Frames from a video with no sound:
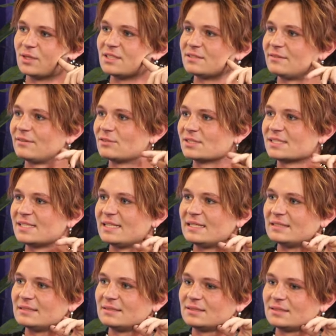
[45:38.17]
runs I've ever
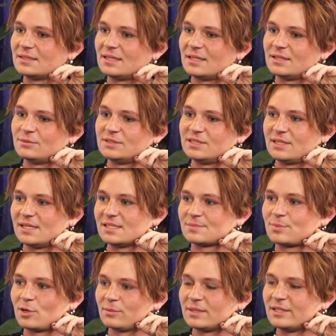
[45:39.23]
seen, which you guys
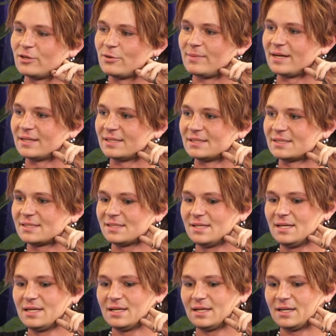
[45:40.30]
probably know about, is
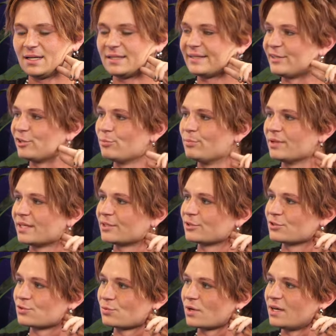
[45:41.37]
Neil
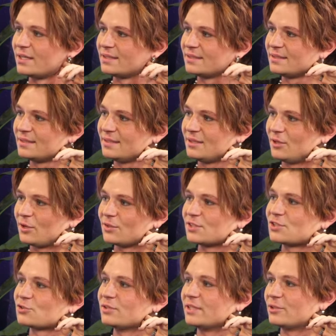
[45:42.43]
Blinder's run on the
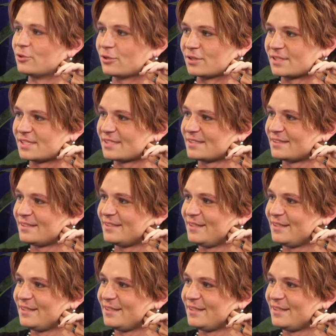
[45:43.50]
street course